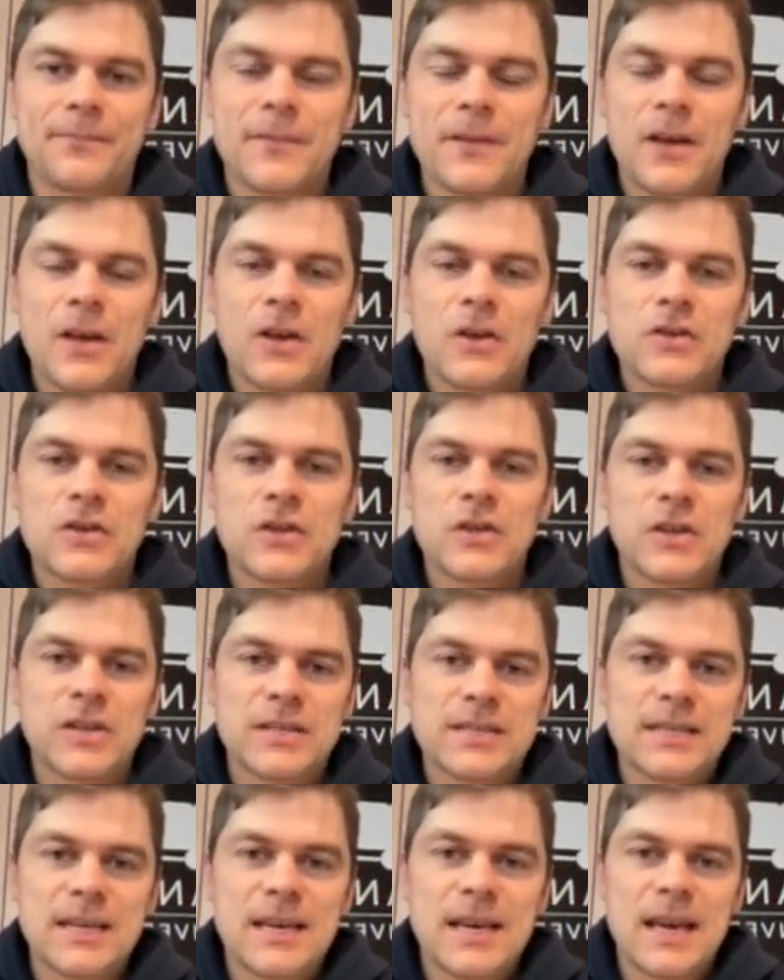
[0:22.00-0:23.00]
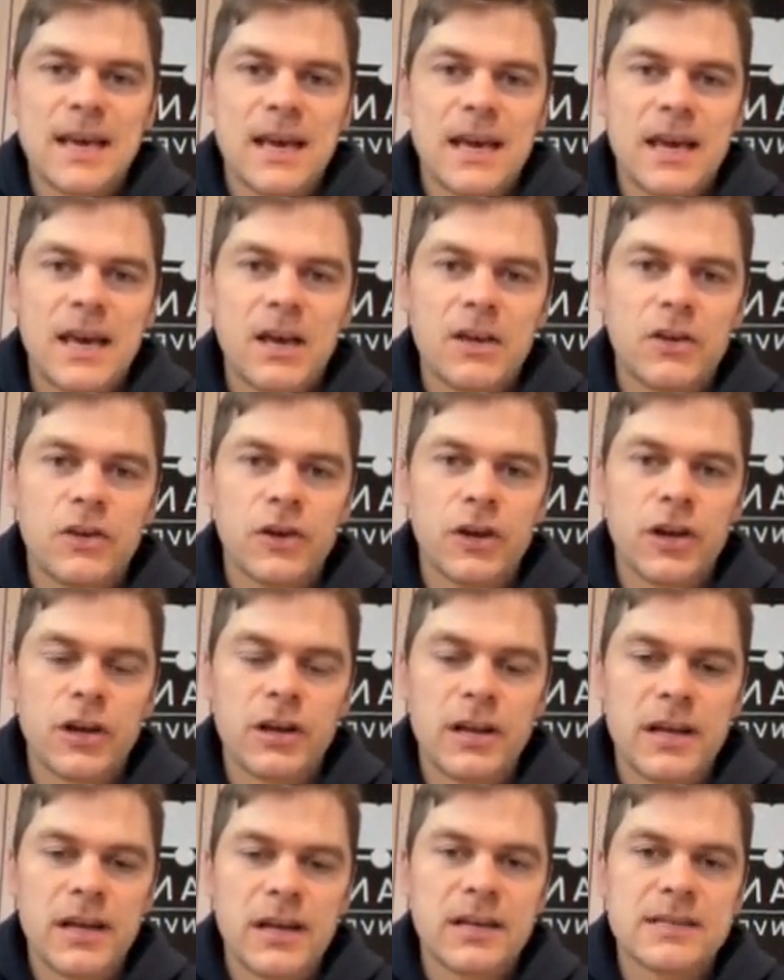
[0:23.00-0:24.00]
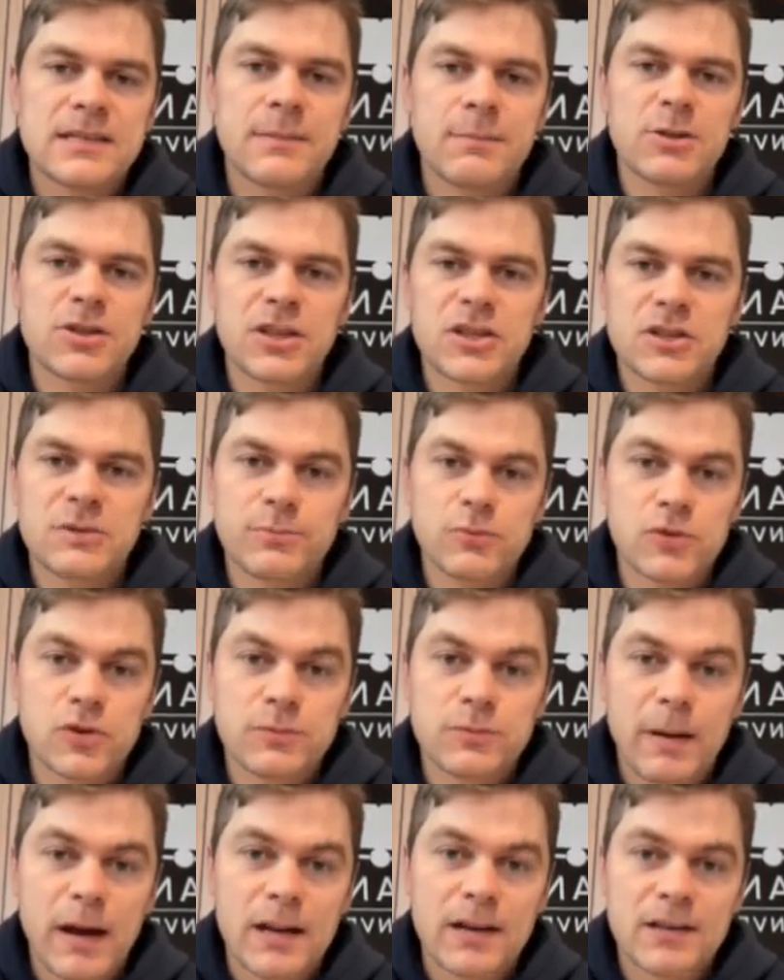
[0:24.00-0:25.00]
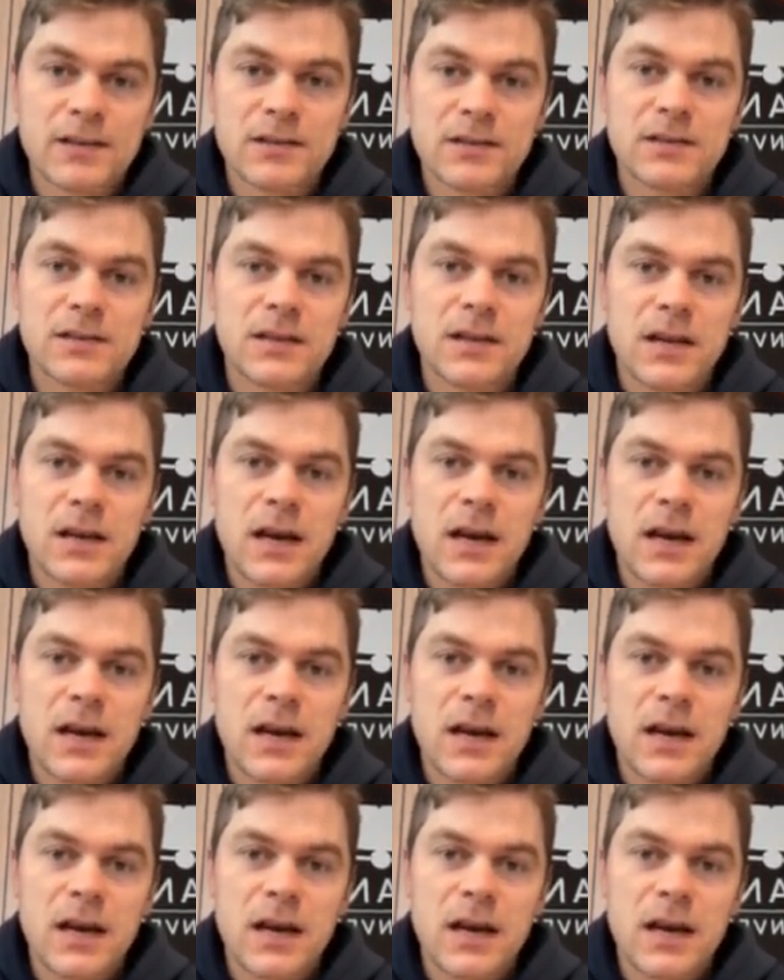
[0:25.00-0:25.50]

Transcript: So you can see here, you're going to need some adjustable spanners,